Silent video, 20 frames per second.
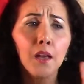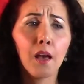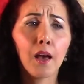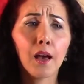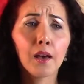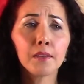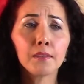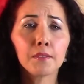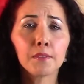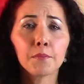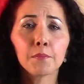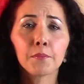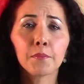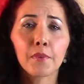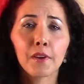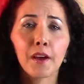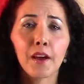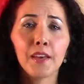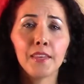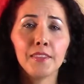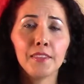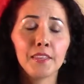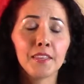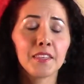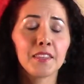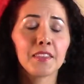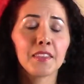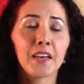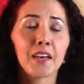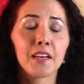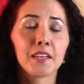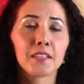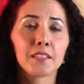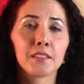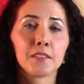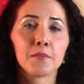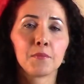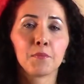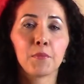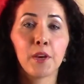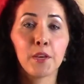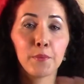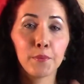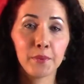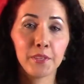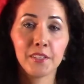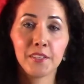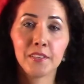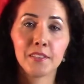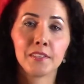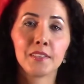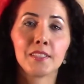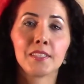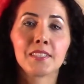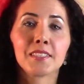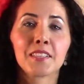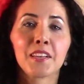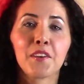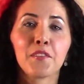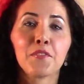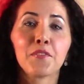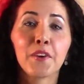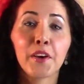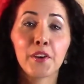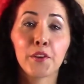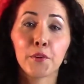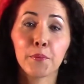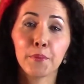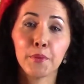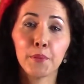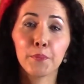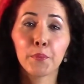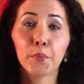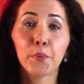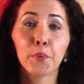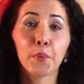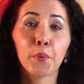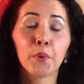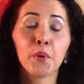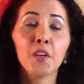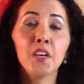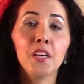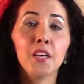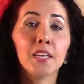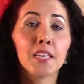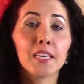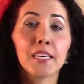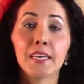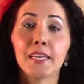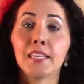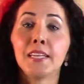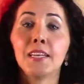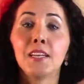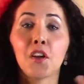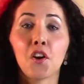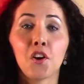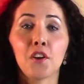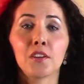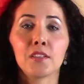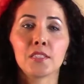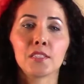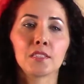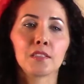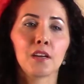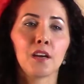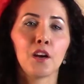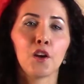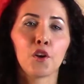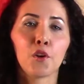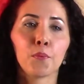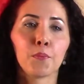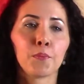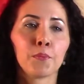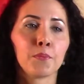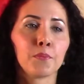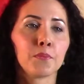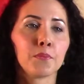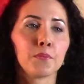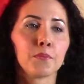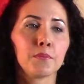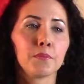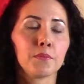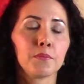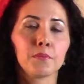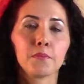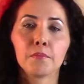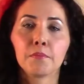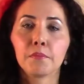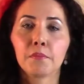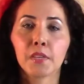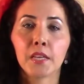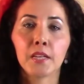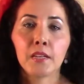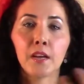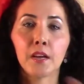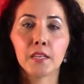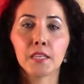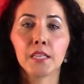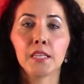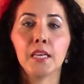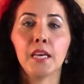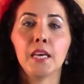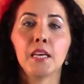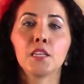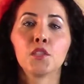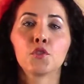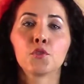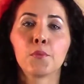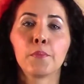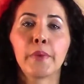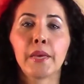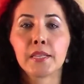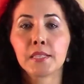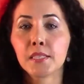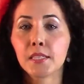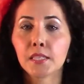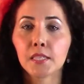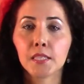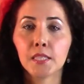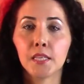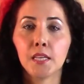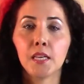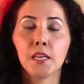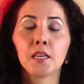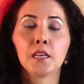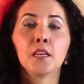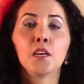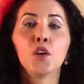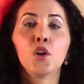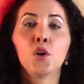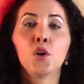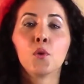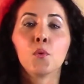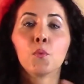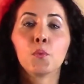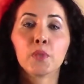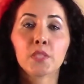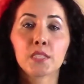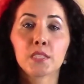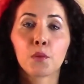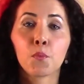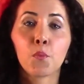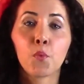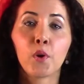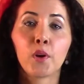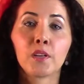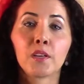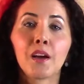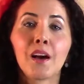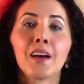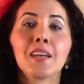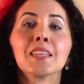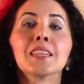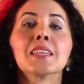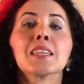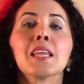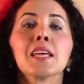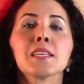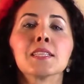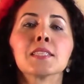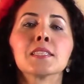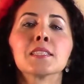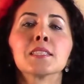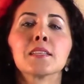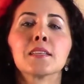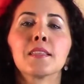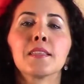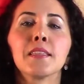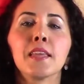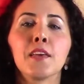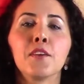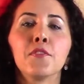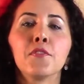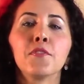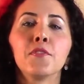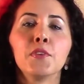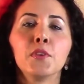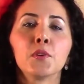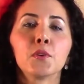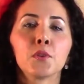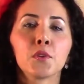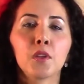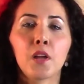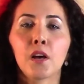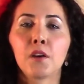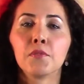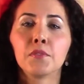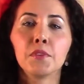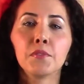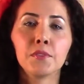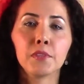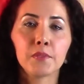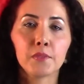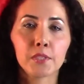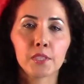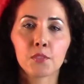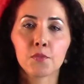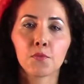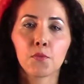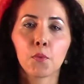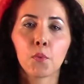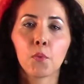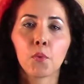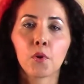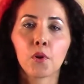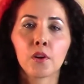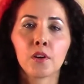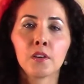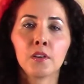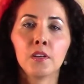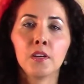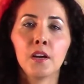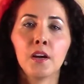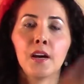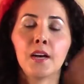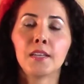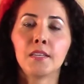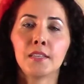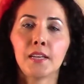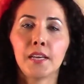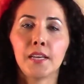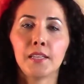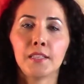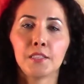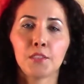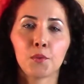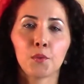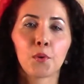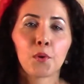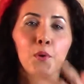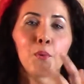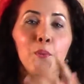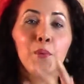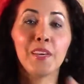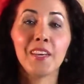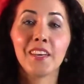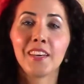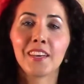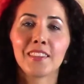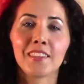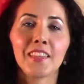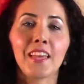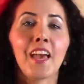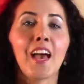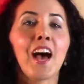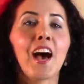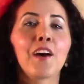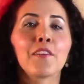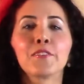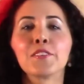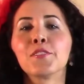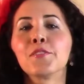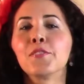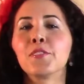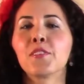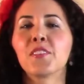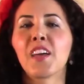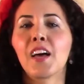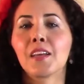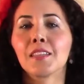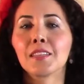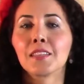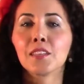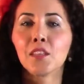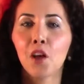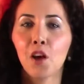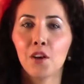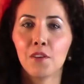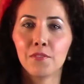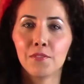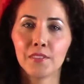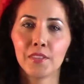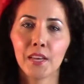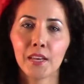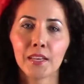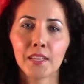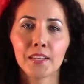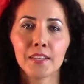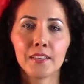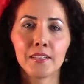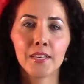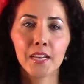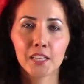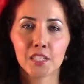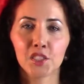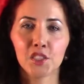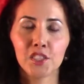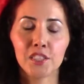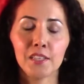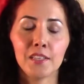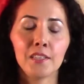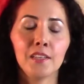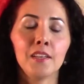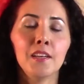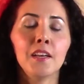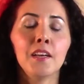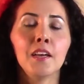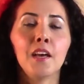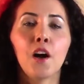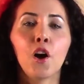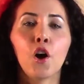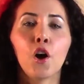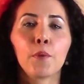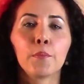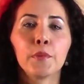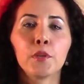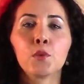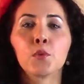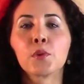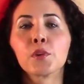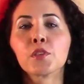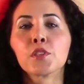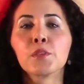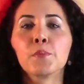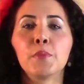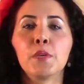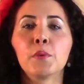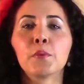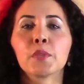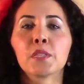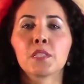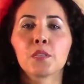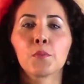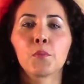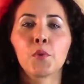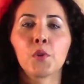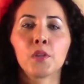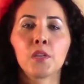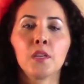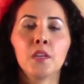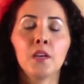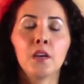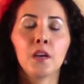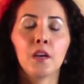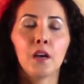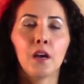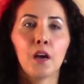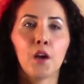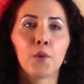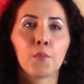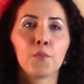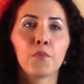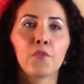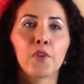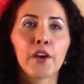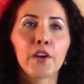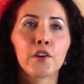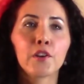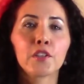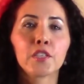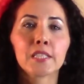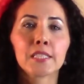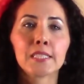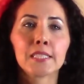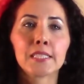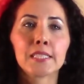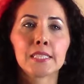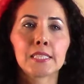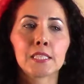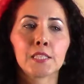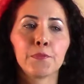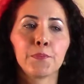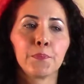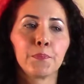I think that my opinion is that fire people cannot engage romantically with someone unless they feel love. Even if it's for a night or a week, they have to feel that love and that connection in order to be with someone. Fire doesn't,